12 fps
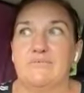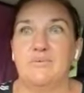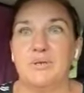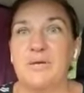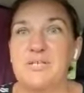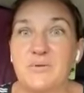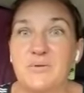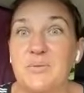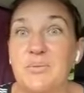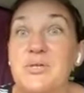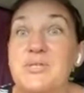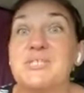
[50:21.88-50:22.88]
what do I do on
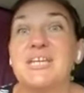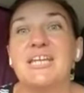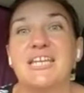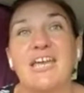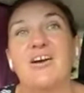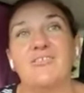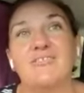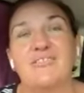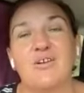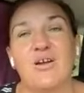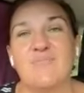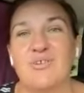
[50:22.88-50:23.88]
a birthday now
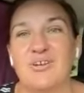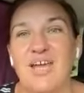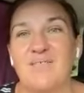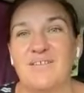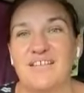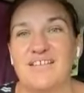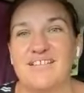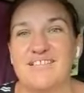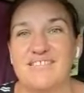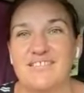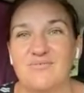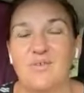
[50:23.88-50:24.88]
that I'm not having this?